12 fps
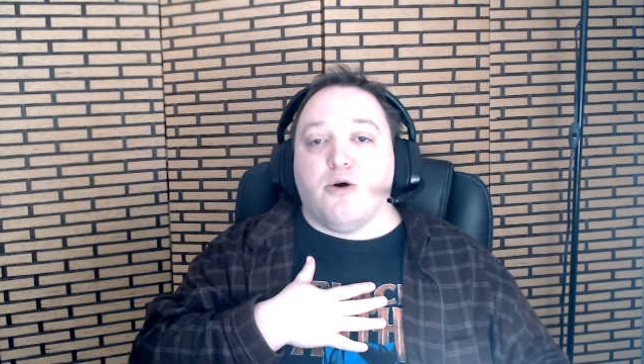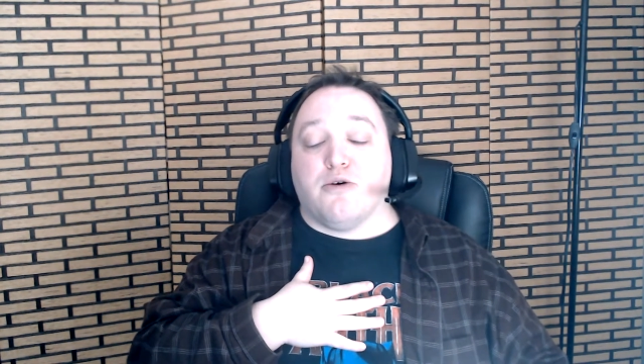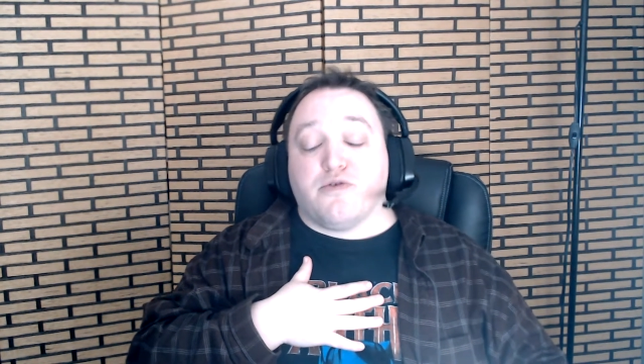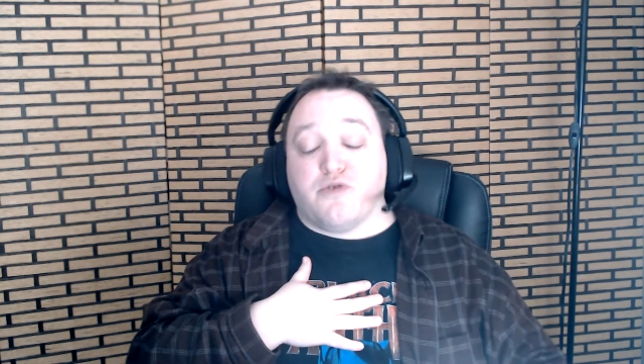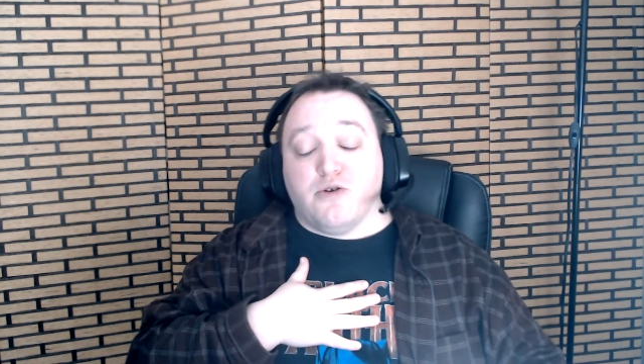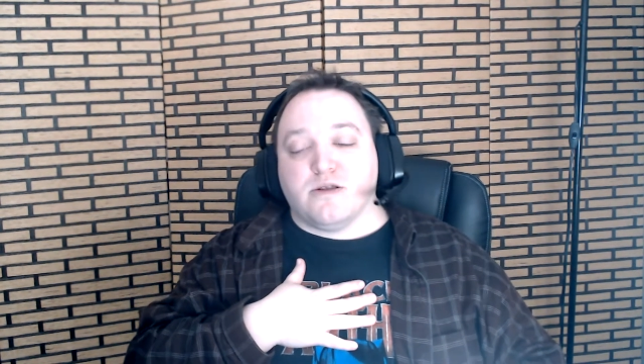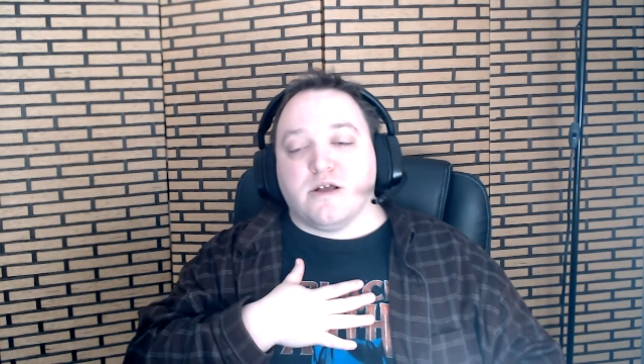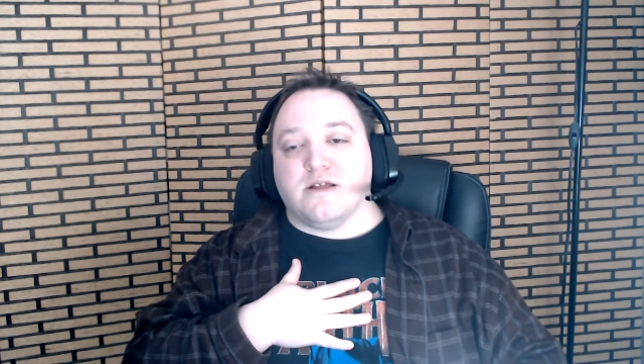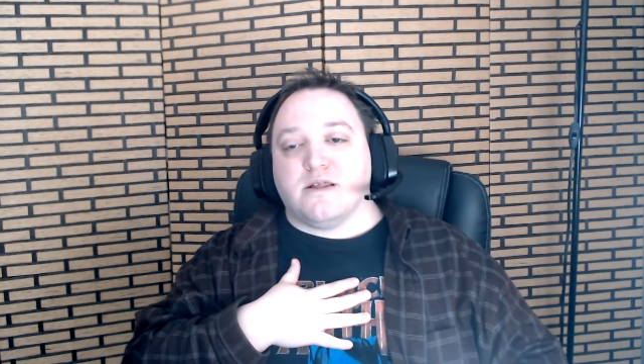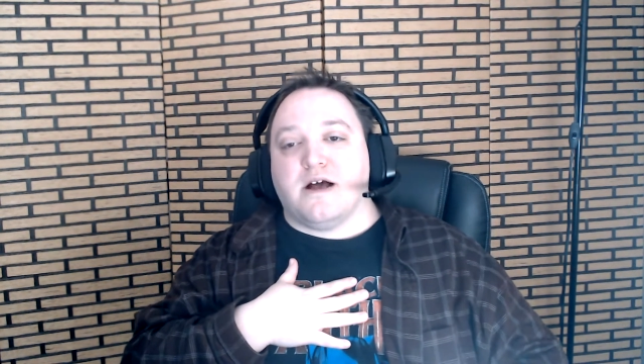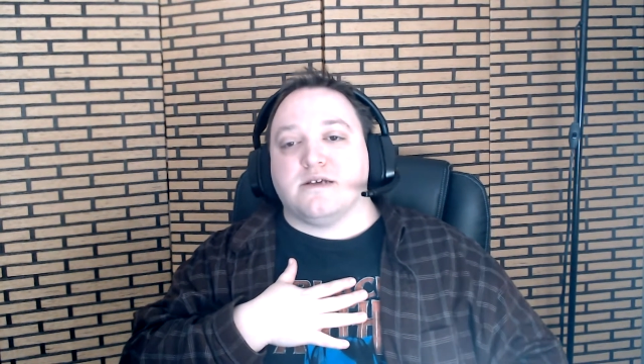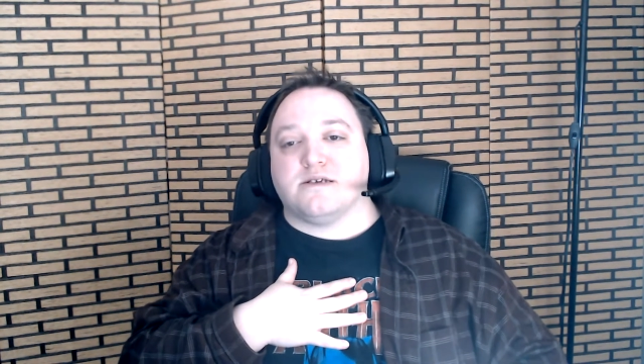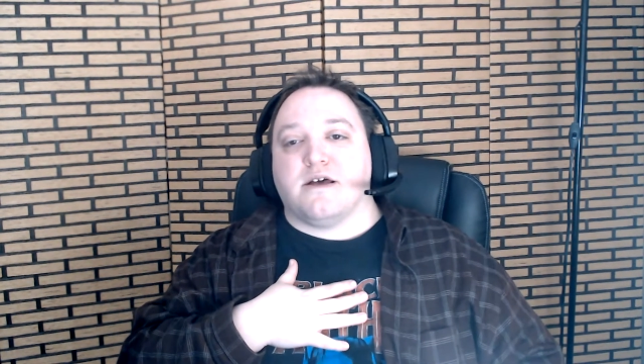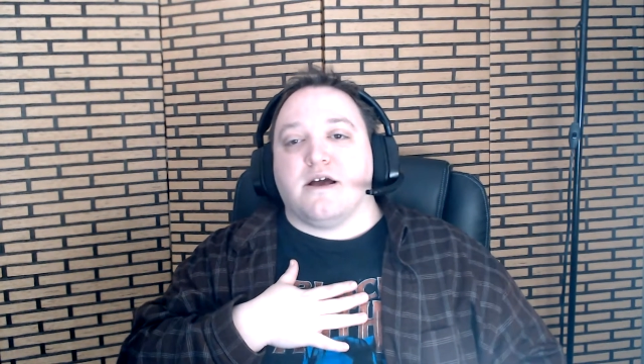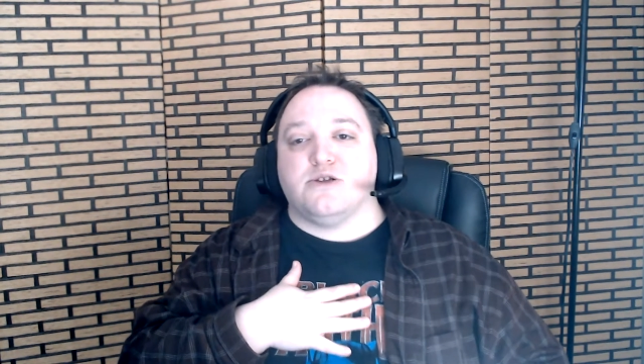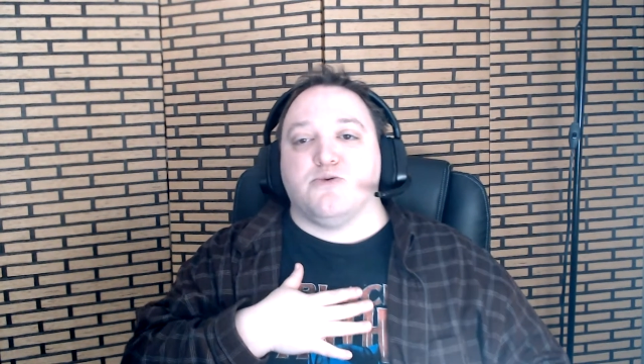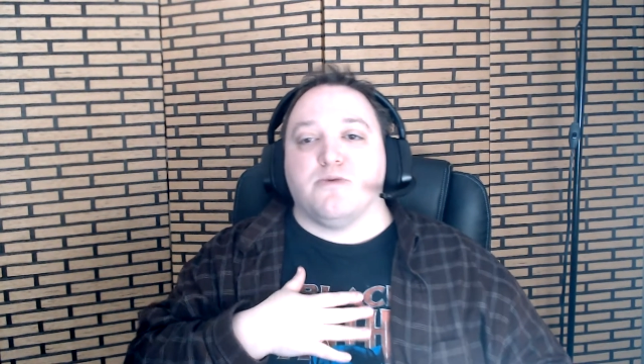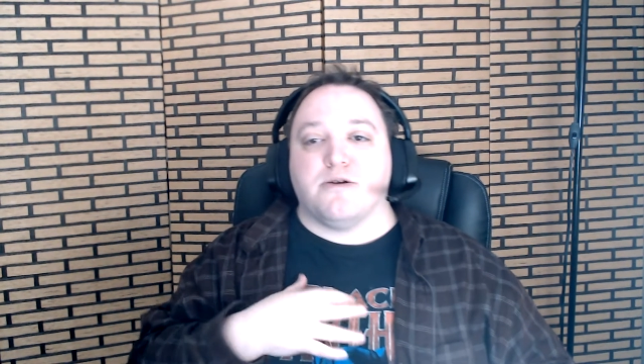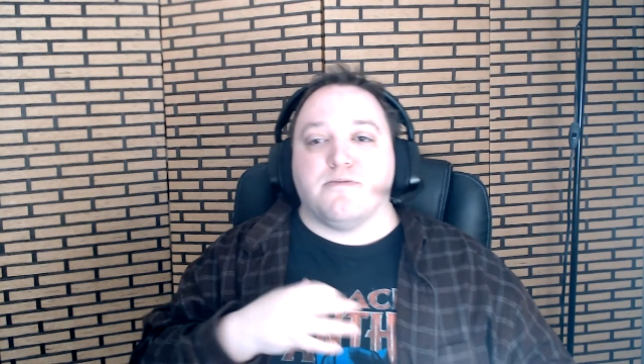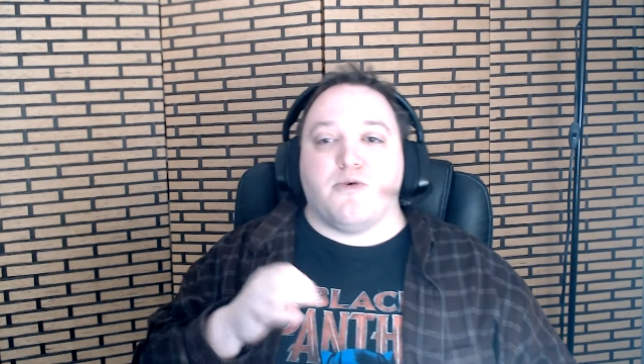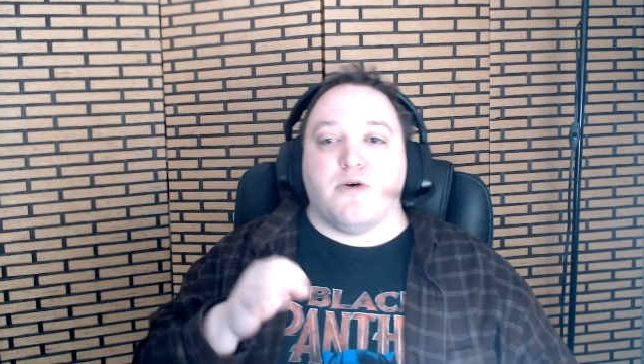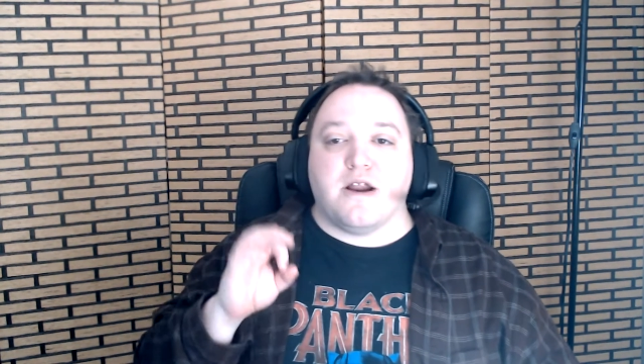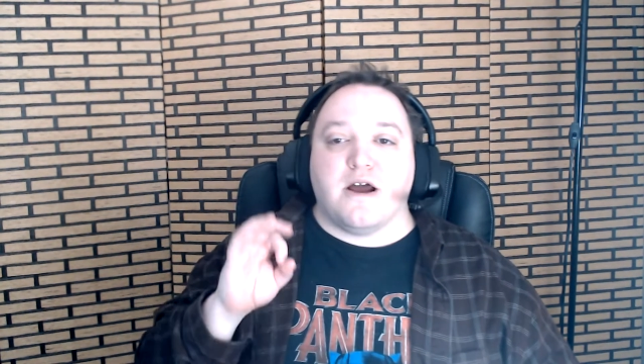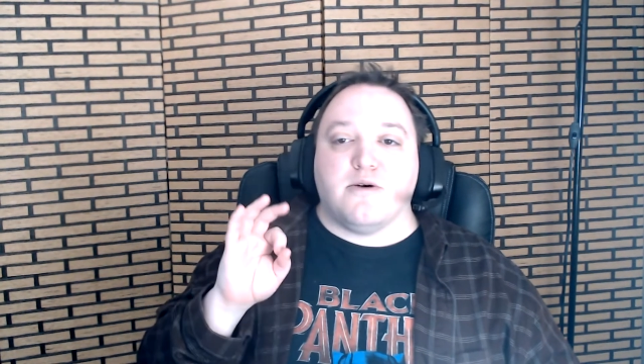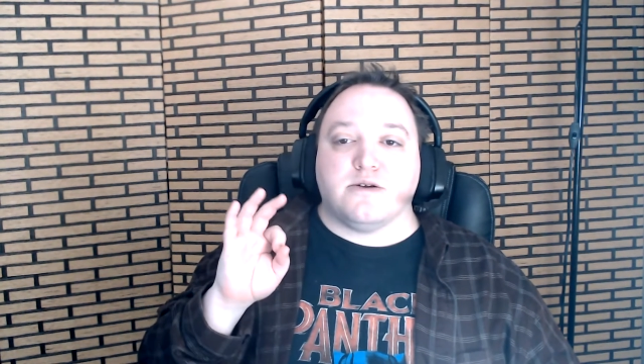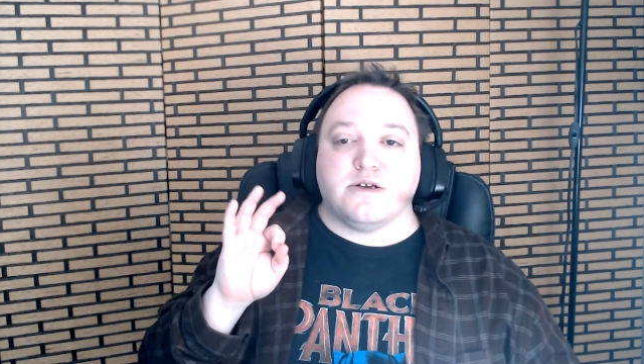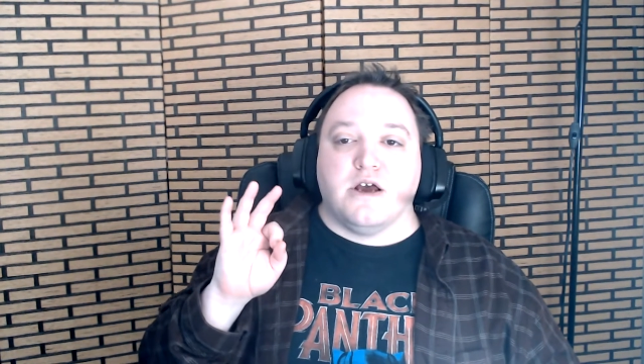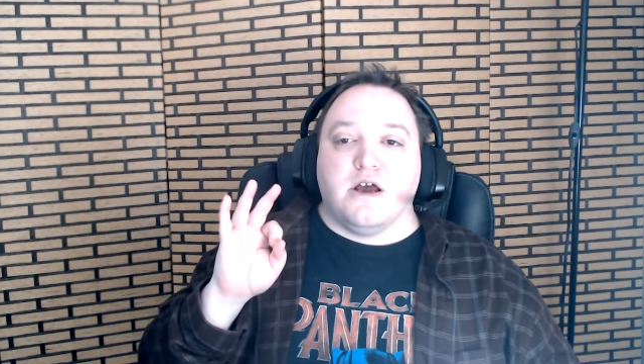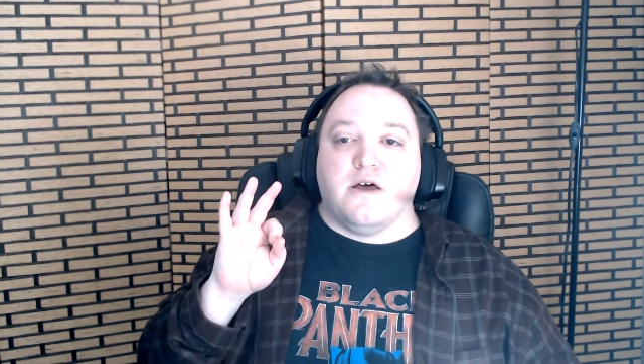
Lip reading: I do want to point out